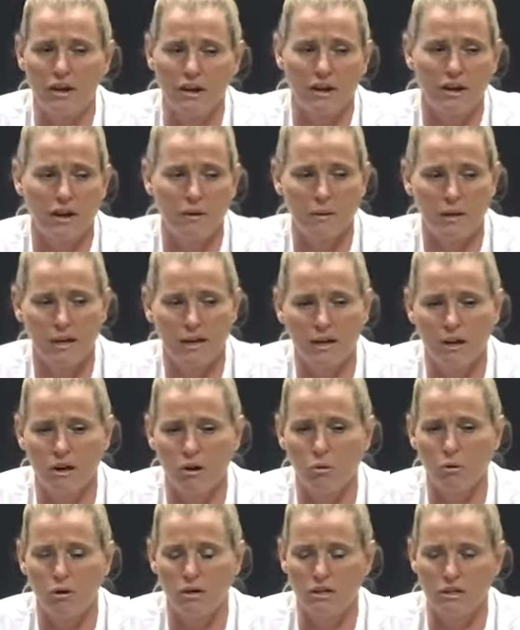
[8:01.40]
coming here
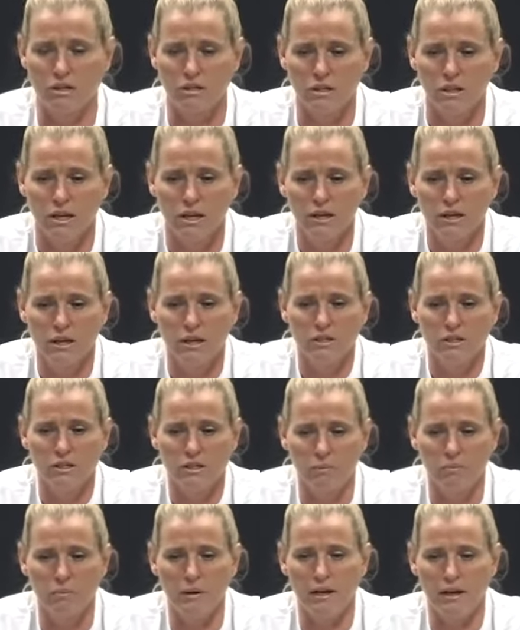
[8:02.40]
was to
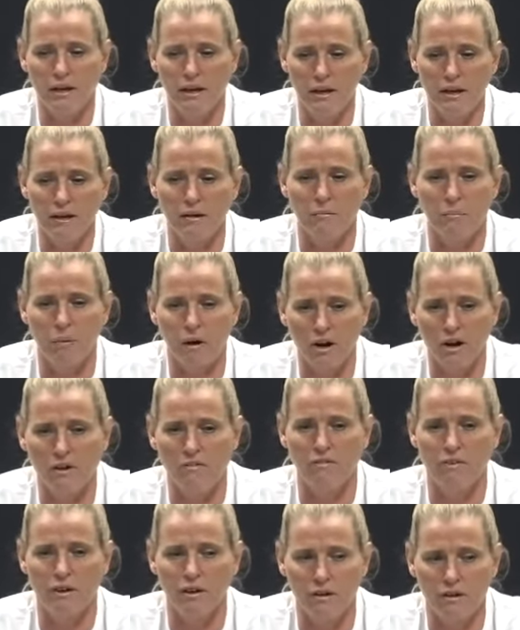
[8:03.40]
be part of
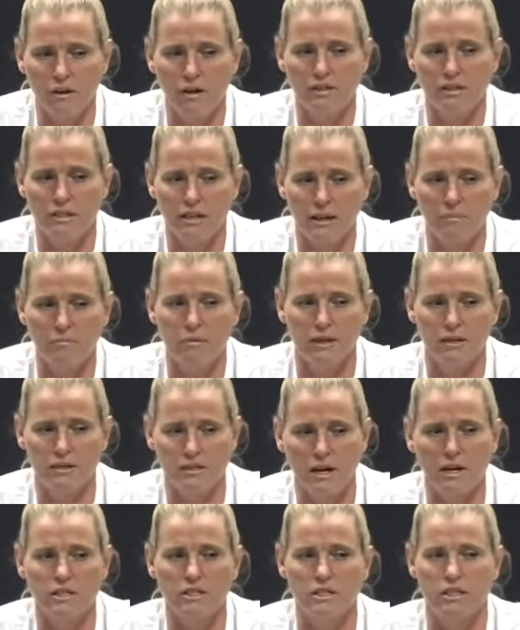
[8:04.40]
a team that
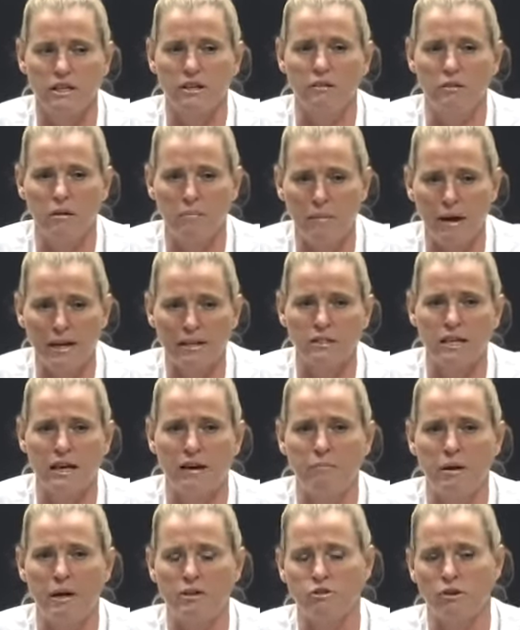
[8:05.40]
does it, that makes that
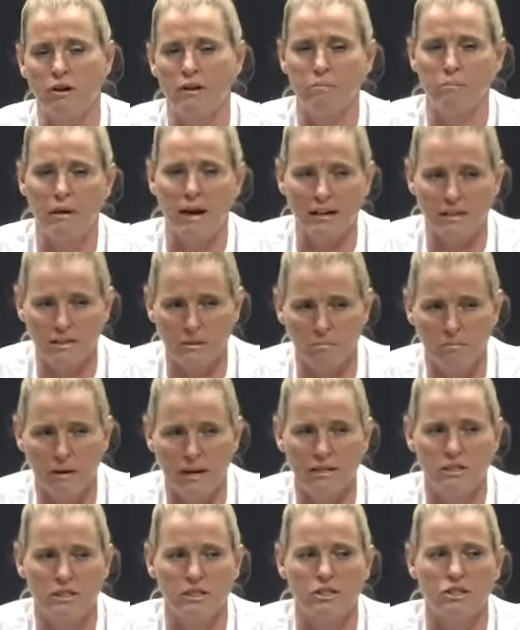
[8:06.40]
major impact and
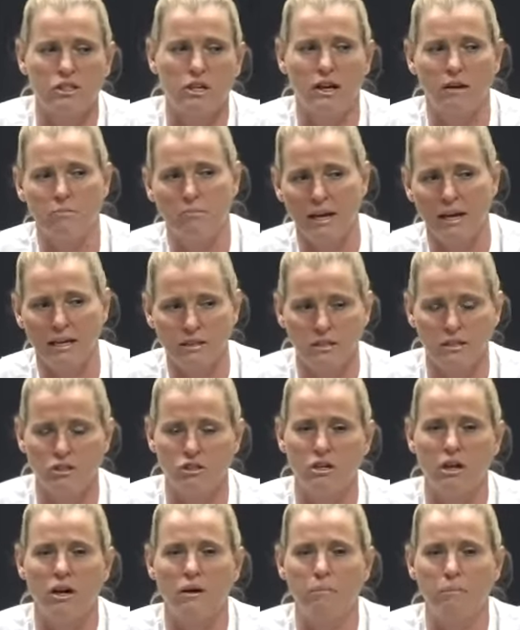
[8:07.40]
makes the
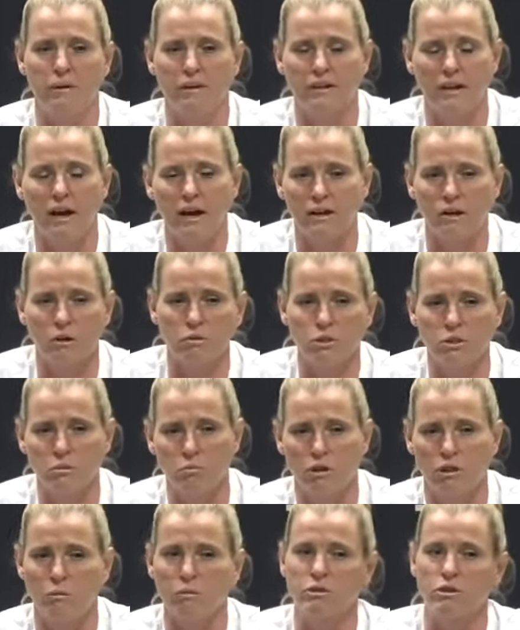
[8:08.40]
jump and not go somewhere
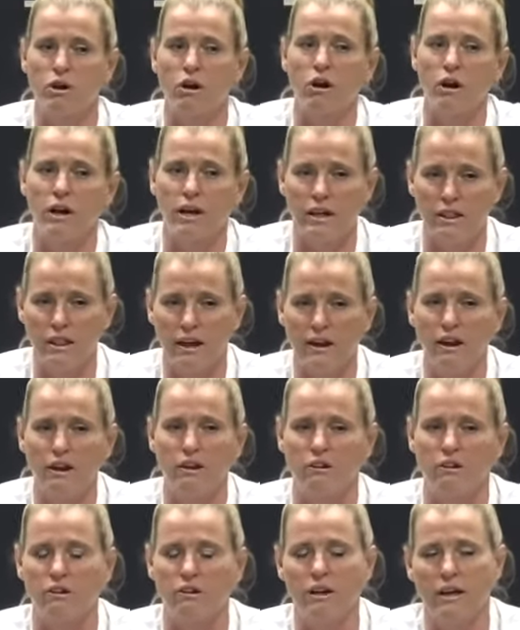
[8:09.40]
that was already
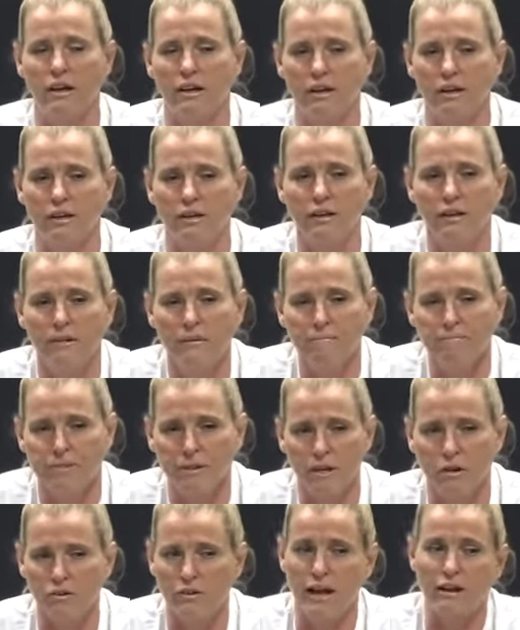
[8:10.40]
there. And, you
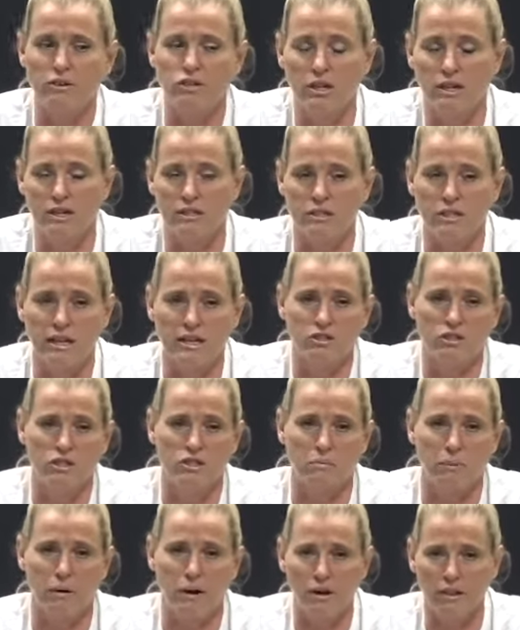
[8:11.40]
know, now she can say she's a
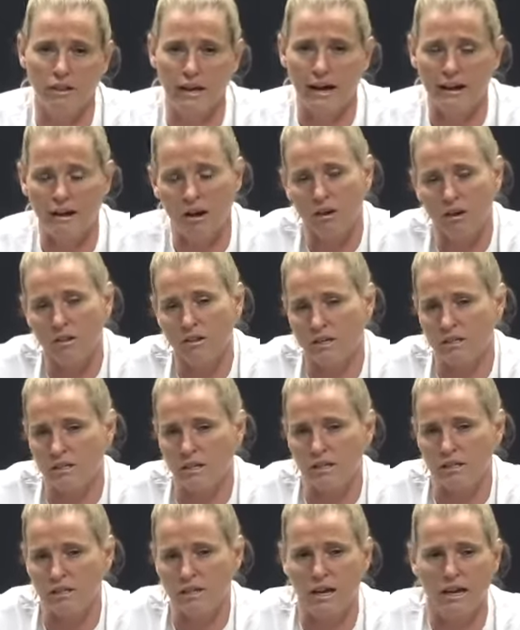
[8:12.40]
part of that. All these
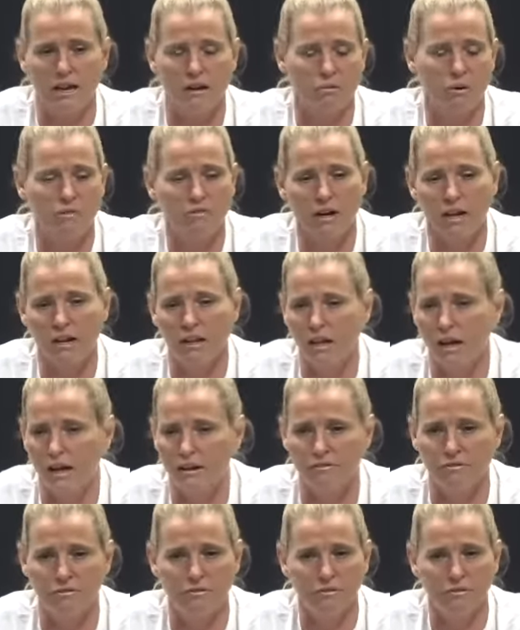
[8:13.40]
kids can. We've got a lot of